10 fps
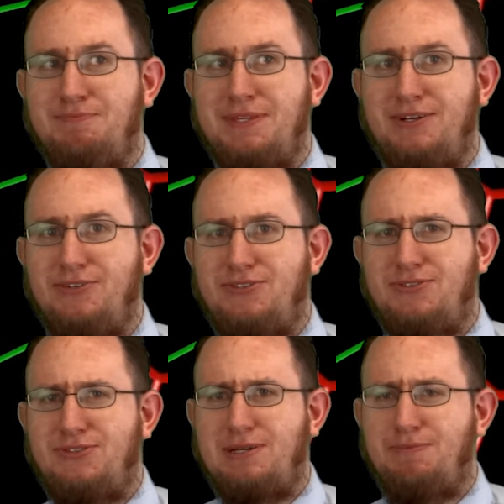There's
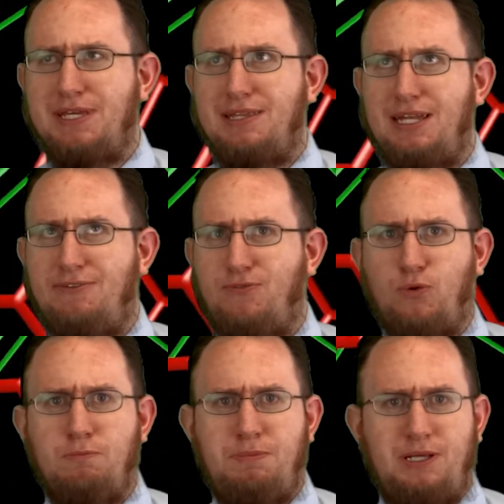something like
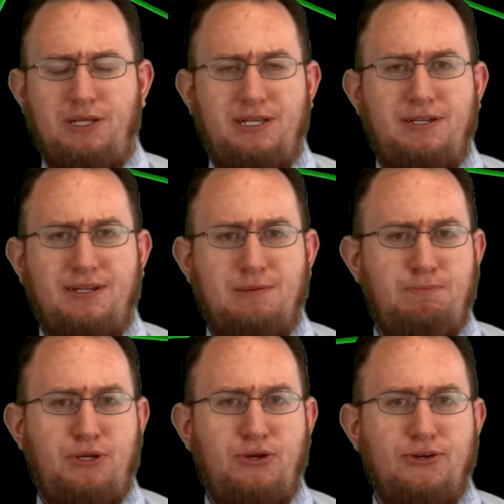4 billion
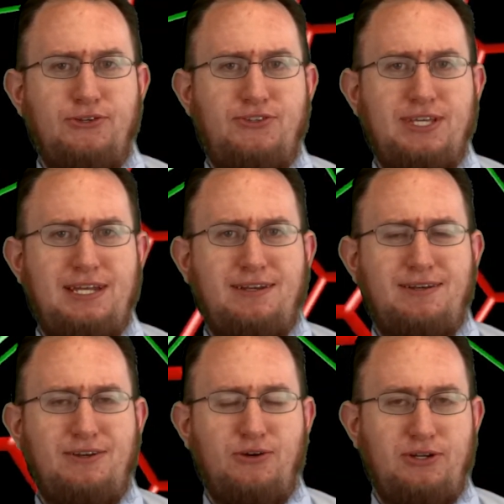computers
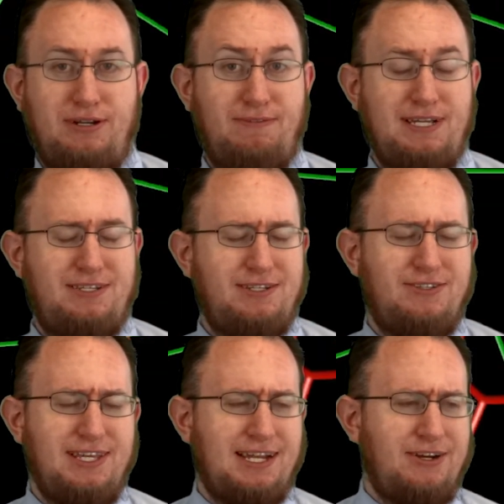or
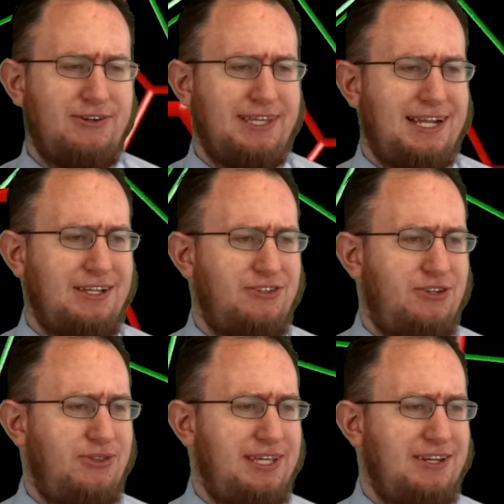devices that currently
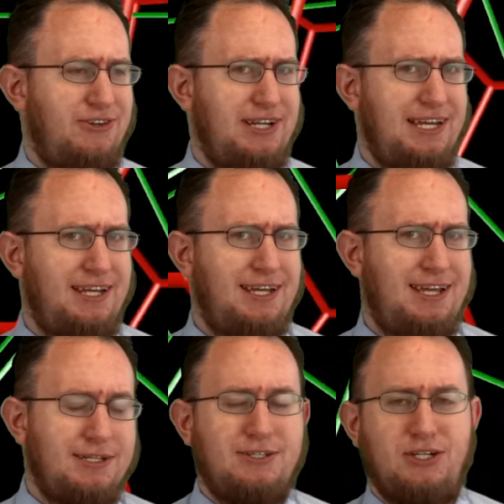constitute the internet.
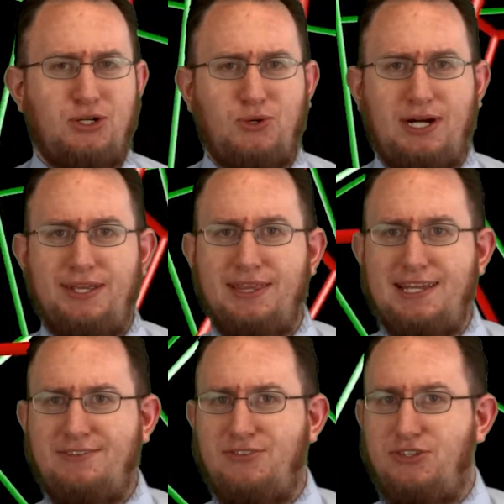So
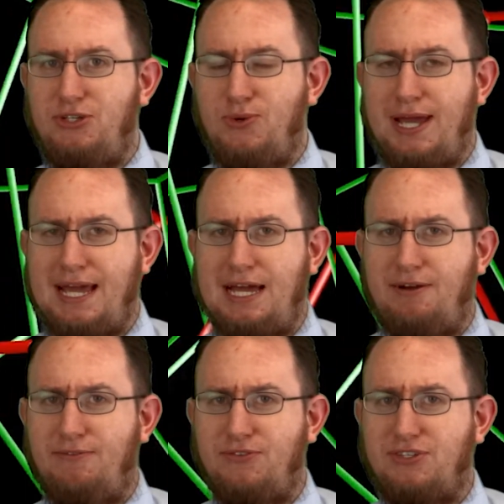unless you
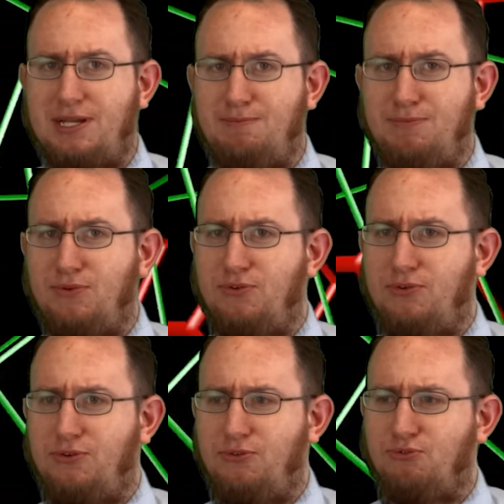have some
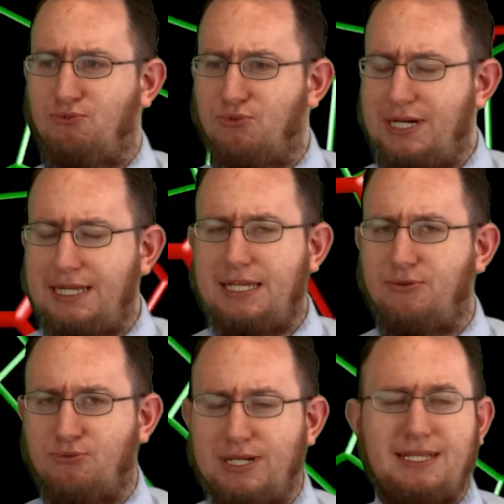really,
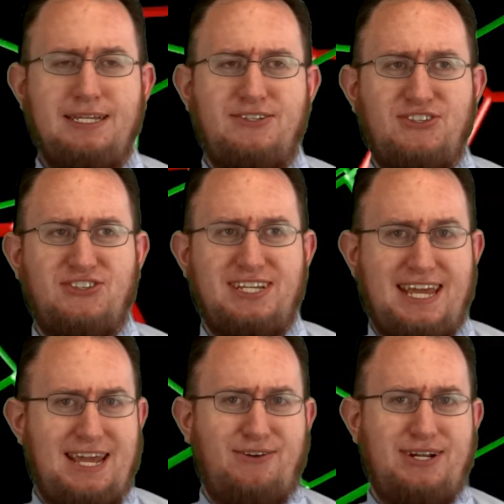really
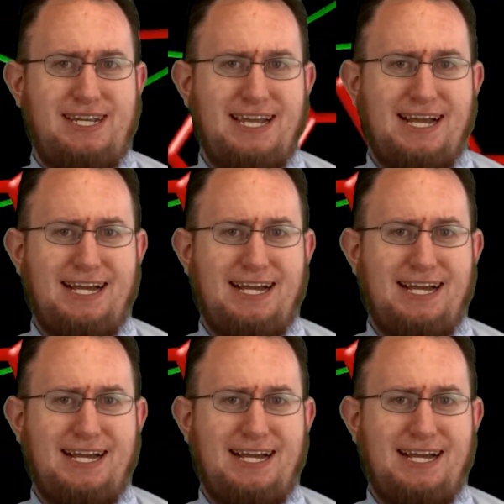scary